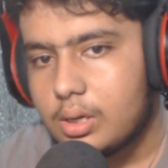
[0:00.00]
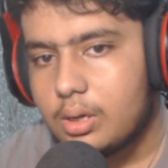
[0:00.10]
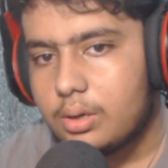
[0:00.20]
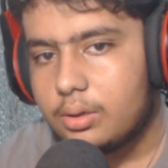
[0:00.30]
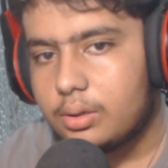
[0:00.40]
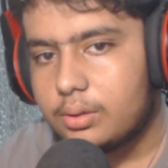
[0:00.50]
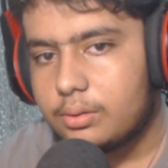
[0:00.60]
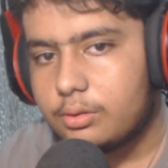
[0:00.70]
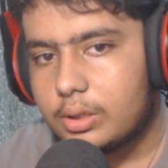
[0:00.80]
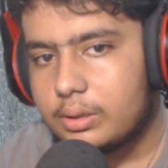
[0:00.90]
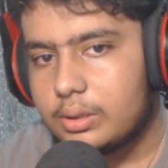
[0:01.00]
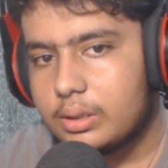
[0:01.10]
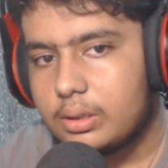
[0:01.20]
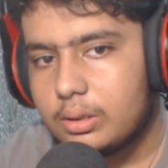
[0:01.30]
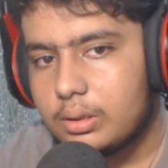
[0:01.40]
What I
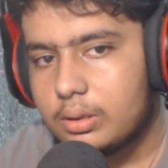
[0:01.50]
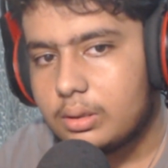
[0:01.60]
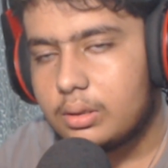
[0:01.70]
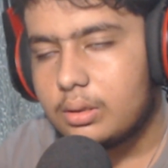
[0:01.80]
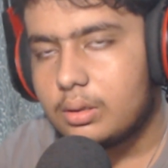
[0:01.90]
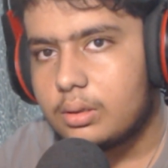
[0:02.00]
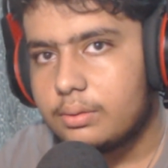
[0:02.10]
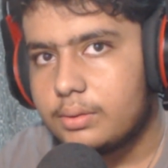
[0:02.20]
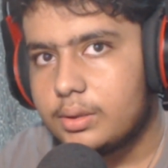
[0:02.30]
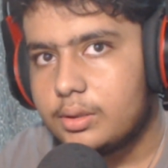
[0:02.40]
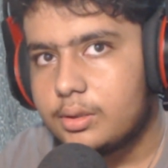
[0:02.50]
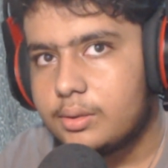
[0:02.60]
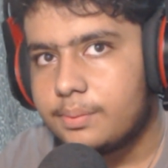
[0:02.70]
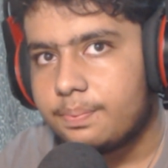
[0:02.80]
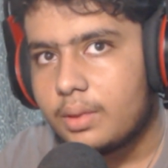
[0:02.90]
said in the video,